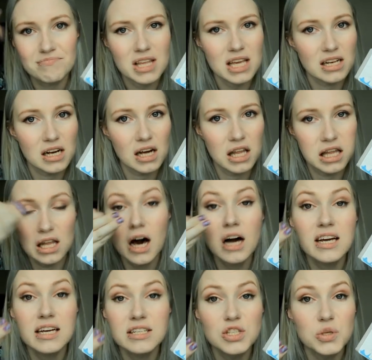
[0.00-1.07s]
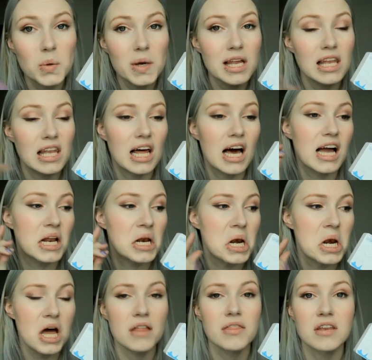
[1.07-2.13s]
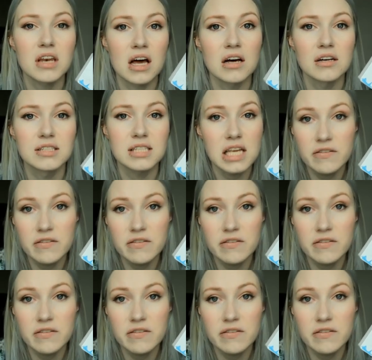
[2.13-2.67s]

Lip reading: It clung into it like nothing else,